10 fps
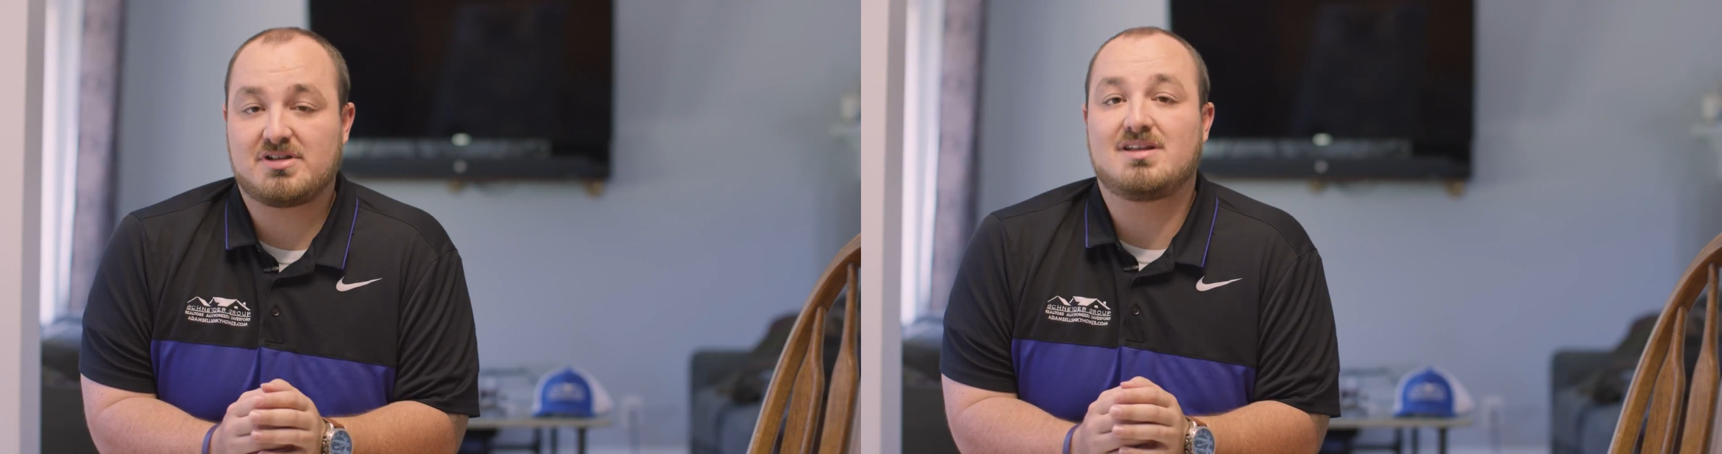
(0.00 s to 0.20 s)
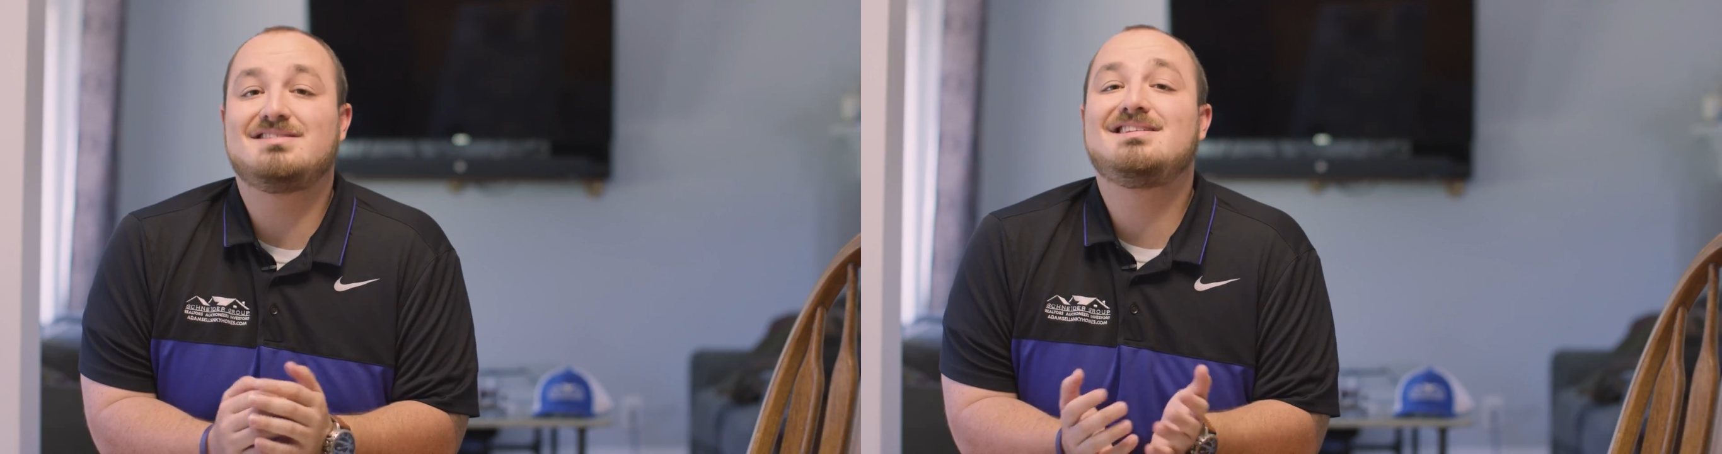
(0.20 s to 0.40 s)

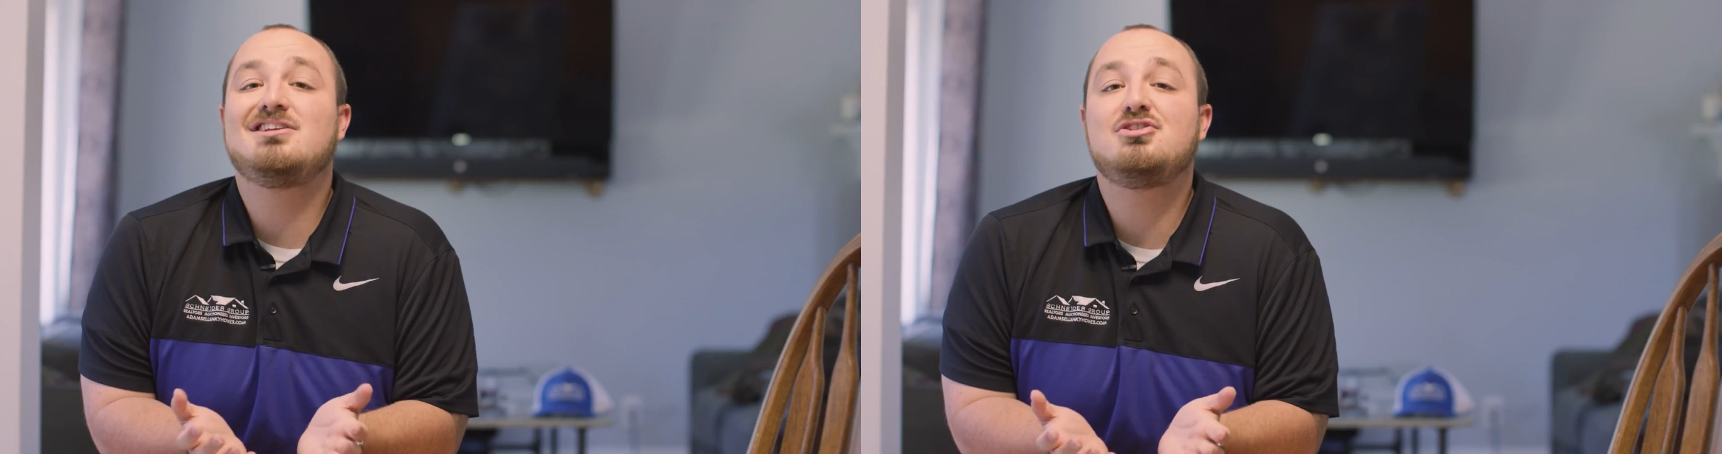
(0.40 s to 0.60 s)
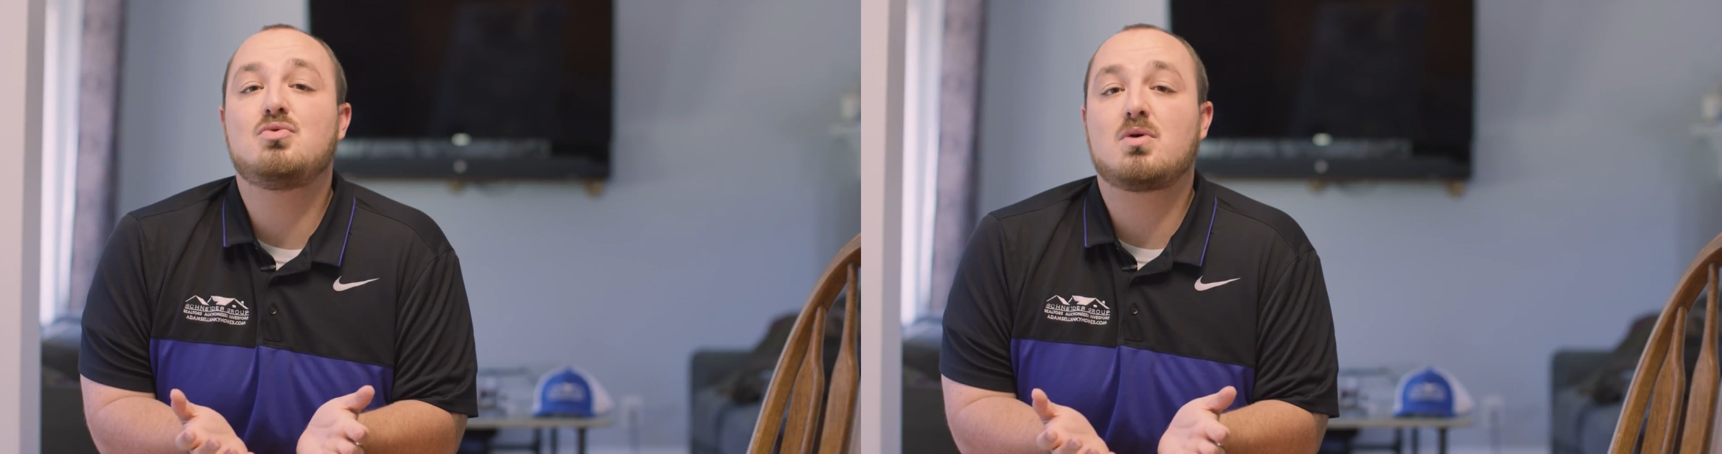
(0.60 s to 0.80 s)

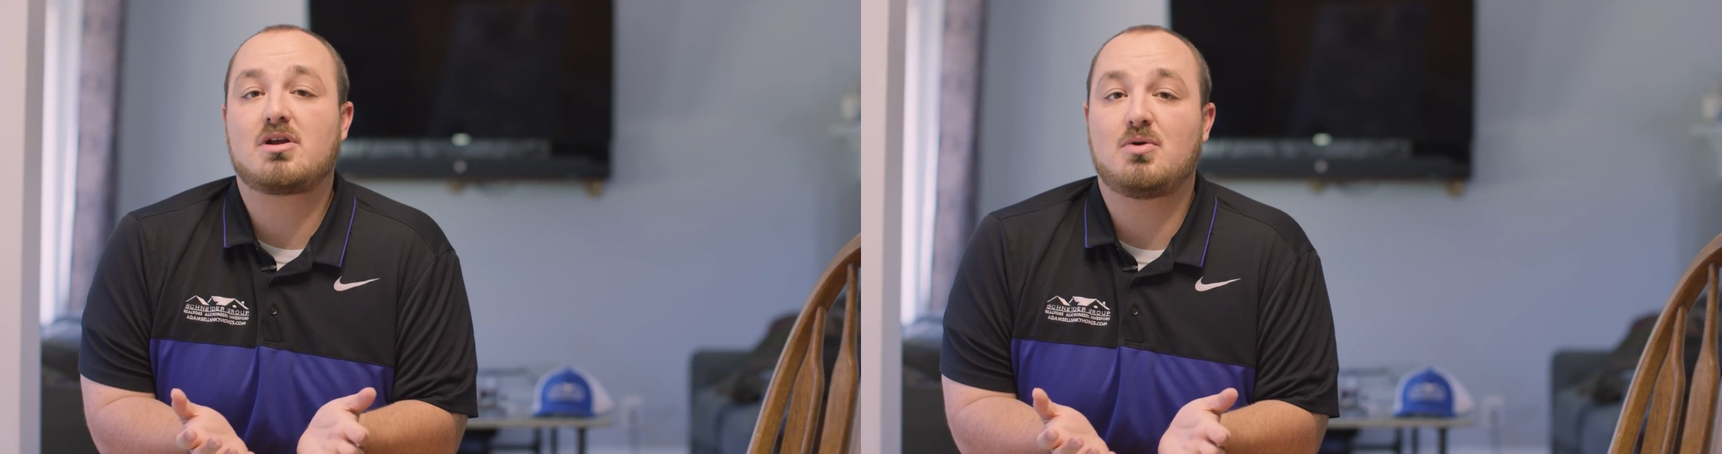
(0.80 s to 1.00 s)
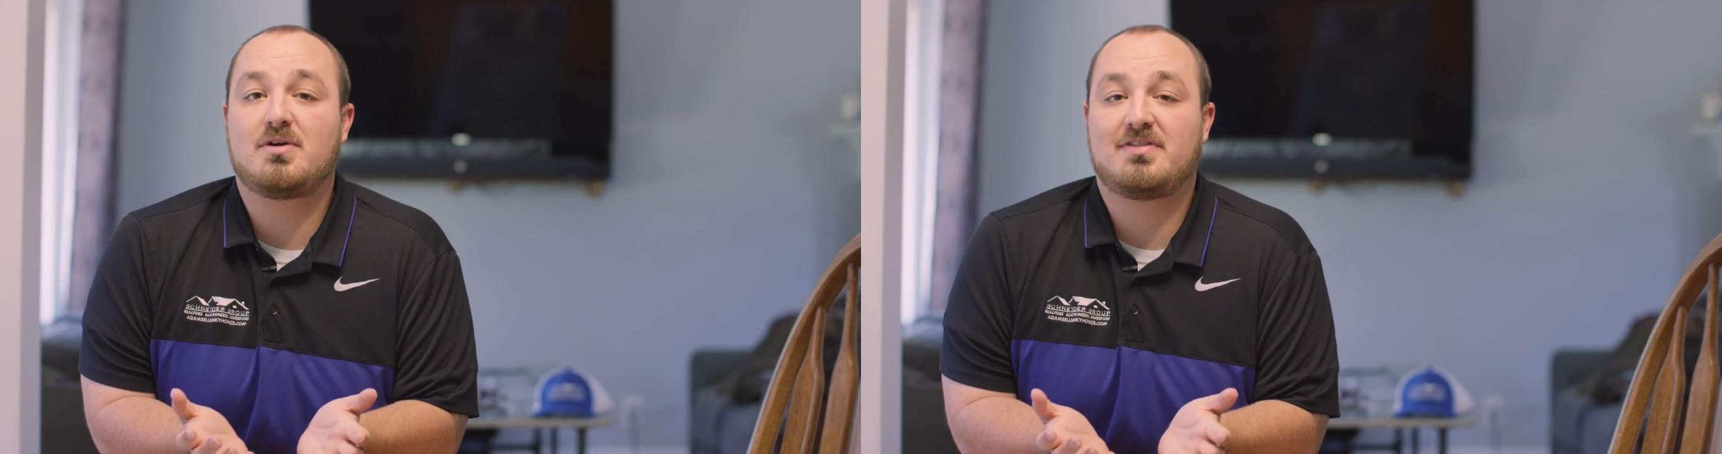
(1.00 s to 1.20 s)
continue
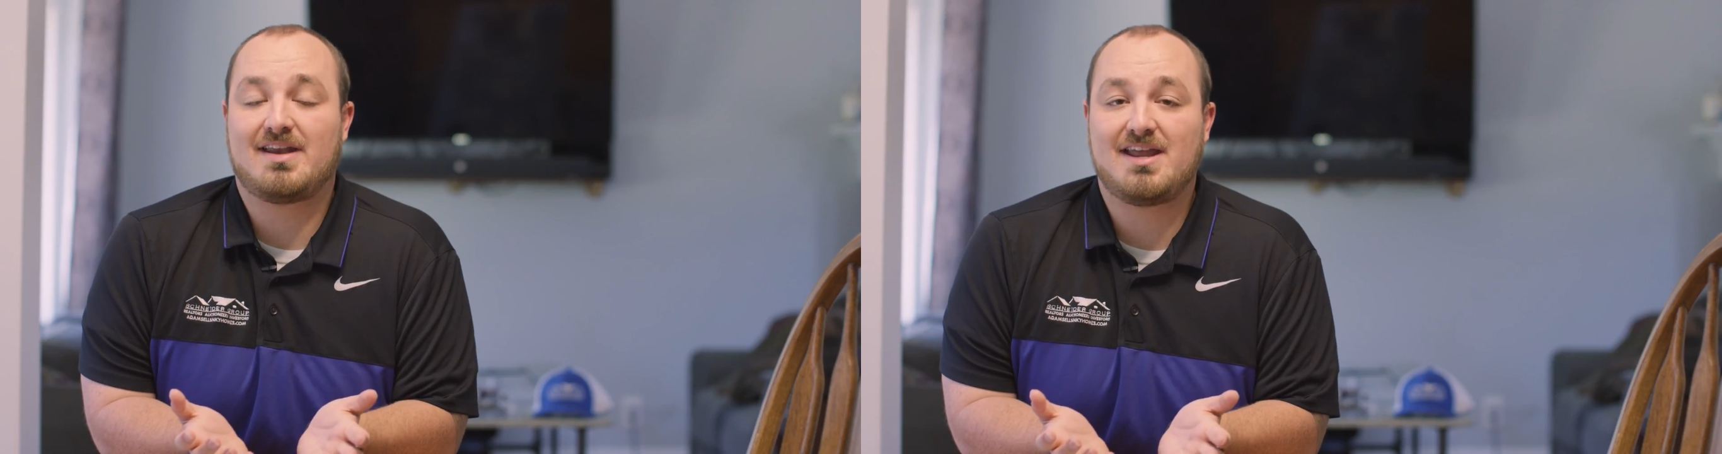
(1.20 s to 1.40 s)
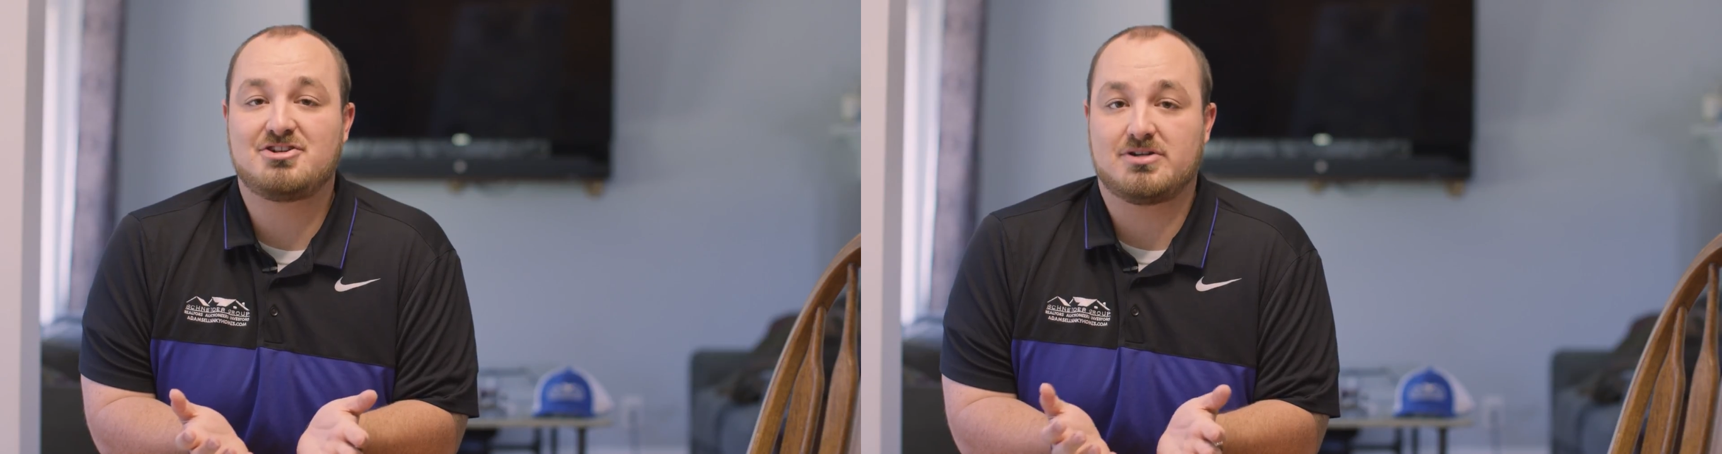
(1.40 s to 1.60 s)
working with
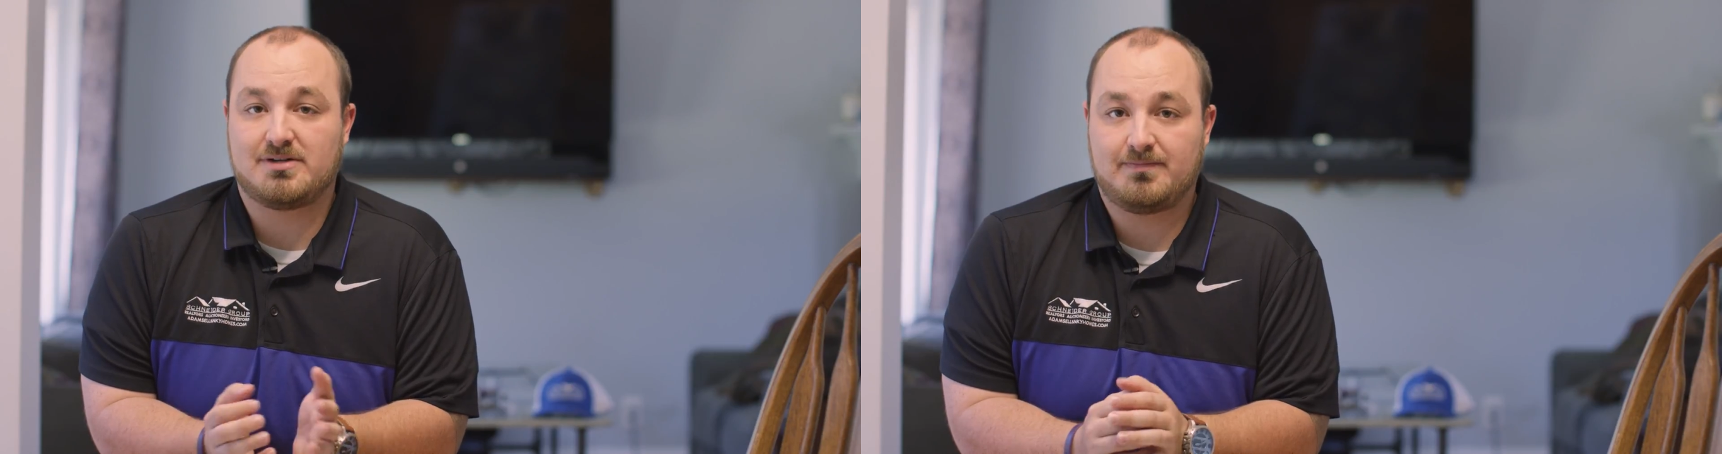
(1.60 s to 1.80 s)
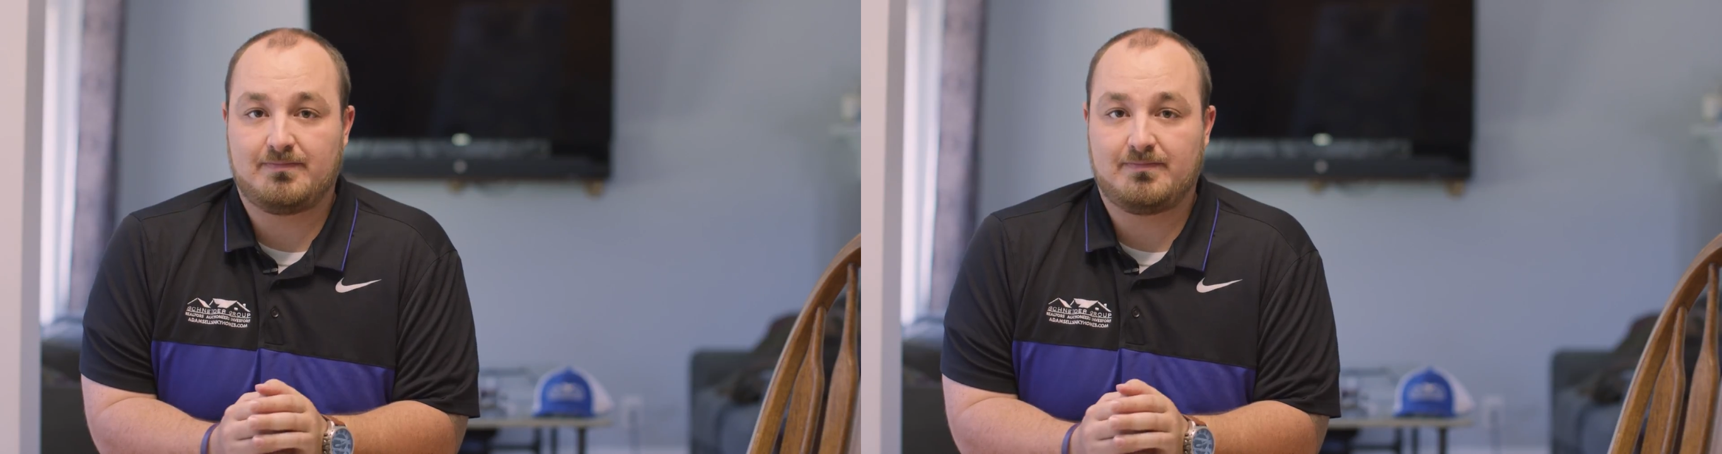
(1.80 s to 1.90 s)
that agent.